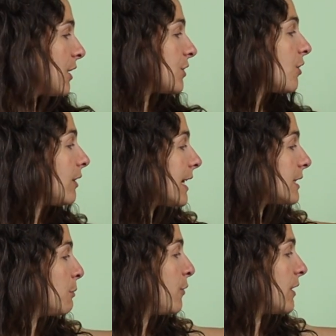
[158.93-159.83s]
So
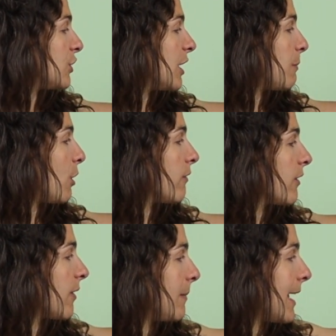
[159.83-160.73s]
let's move the chip
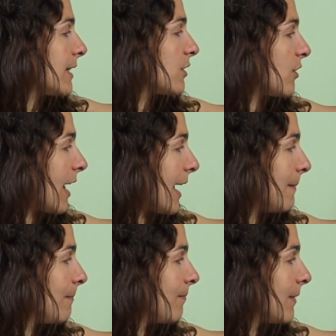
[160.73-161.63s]
over from yesterday.